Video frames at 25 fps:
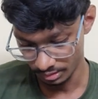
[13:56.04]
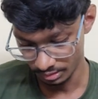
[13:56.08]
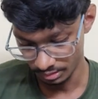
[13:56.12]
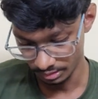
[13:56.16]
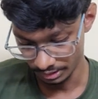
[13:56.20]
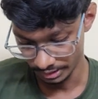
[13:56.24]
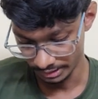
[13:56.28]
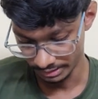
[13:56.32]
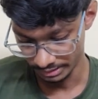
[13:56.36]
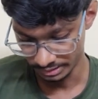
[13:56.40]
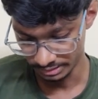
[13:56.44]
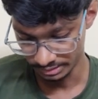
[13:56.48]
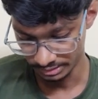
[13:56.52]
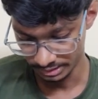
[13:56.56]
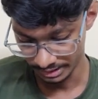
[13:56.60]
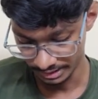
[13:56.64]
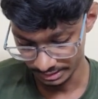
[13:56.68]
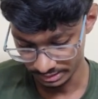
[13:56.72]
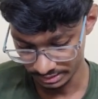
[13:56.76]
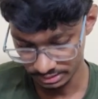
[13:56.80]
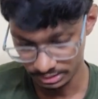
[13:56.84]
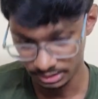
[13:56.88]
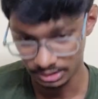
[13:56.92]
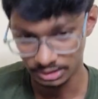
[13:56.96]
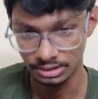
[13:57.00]
yeah, I think
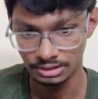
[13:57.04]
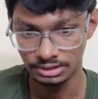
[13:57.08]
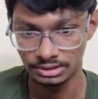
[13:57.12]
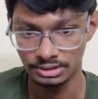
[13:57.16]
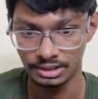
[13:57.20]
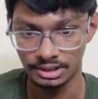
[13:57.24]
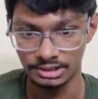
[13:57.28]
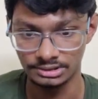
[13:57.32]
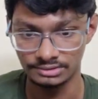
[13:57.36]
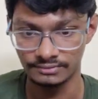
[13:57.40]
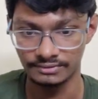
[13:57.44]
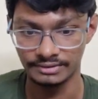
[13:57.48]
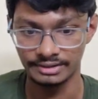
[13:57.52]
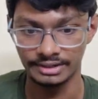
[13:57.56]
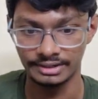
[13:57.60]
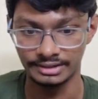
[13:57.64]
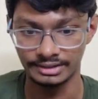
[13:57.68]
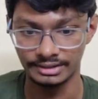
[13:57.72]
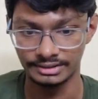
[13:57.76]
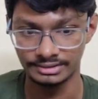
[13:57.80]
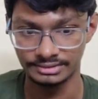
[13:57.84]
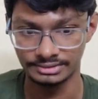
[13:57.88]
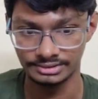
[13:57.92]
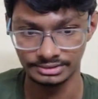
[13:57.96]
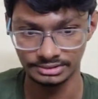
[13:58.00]
that's the transfer
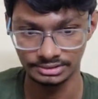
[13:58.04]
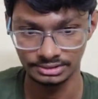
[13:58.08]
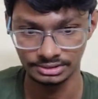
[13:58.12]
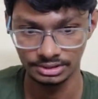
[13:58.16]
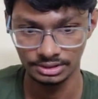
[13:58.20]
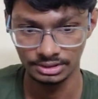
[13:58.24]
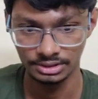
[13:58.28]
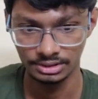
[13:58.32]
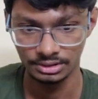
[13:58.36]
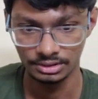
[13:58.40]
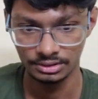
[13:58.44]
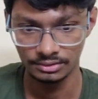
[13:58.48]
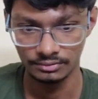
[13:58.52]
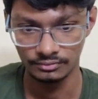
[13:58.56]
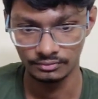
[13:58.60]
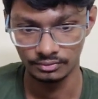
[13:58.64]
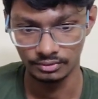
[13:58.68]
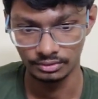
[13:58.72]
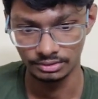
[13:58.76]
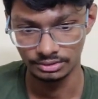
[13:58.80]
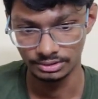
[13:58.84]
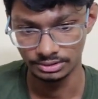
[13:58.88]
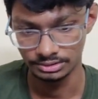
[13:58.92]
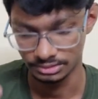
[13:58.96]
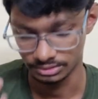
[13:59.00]
characteristics
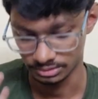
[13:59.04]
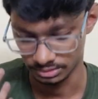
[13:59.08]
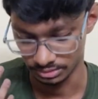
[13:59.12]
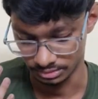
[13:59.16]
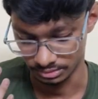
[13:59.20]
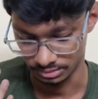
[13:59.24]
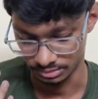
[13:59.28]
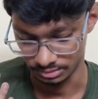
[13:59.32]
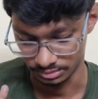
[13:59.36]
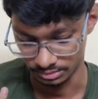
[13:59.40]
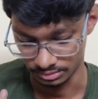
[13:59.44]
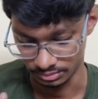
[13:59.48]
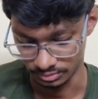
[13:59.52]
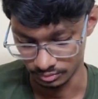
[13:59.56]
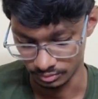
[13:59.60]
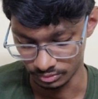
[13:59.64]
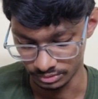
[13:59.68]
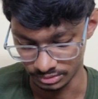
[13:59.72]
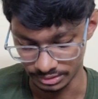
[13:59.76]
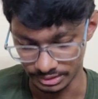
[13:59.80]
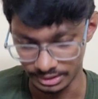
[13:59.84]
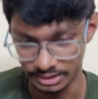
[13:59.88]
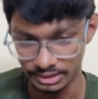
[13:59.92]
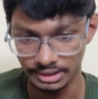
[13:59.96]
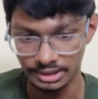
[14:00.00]
for this uh, whole
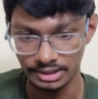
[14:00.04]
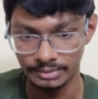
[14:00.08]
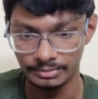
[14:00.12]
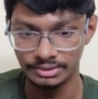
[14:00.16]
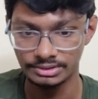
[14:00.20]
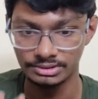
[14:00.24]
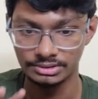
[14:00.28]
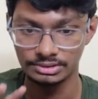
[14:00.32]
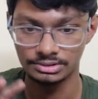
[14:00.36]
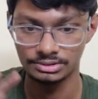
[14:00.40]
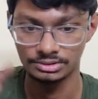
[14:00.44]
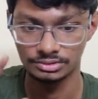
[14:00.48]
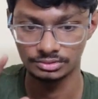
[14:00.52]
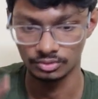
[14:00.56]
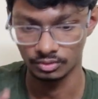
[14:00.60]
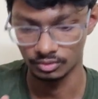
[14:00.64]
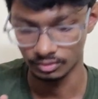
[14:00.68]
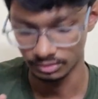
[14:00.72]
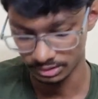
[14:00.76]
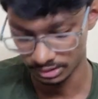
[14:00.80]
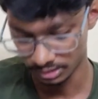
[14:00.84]
circuit. Let me just draw